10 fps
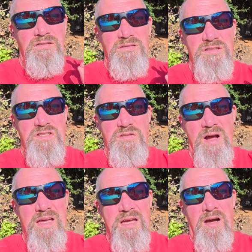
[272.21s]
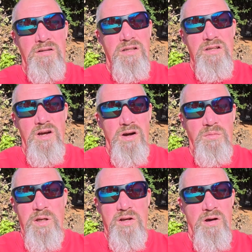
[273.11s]
strike out and go
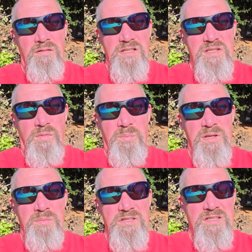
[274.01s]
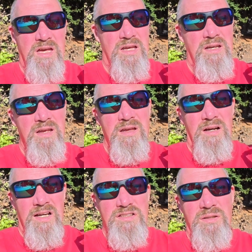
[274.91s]
regardless of what people said.
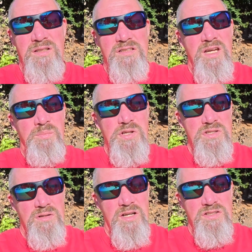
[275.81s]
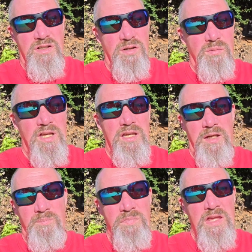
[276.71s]
I took a temperature, I took a reading.